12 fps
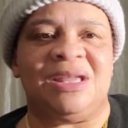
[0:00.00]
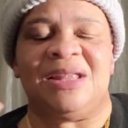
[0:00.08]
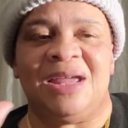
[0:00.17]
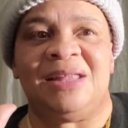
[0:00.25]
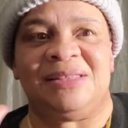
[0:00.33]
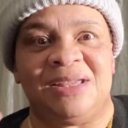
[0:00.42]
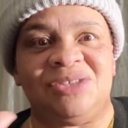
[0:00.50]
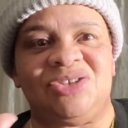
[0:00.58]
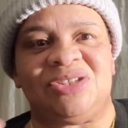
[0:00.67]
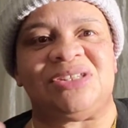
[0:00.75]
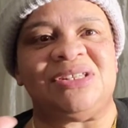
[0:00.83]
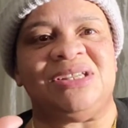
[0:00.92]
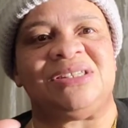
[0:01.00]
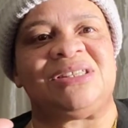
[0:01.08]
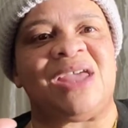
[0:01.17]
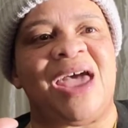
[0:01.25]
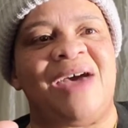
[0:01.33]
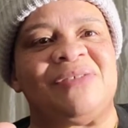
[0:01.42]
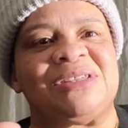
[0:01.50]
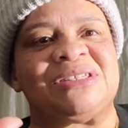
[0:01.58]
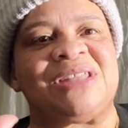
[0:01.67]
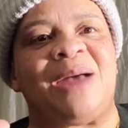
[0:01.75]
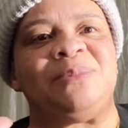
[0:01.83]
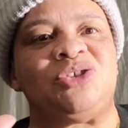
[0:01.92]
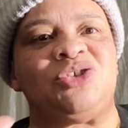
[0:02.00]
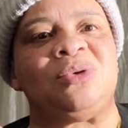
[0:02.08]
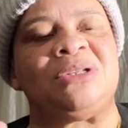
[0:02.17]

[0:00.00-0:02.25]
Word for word: it, just needs to have a stop to it.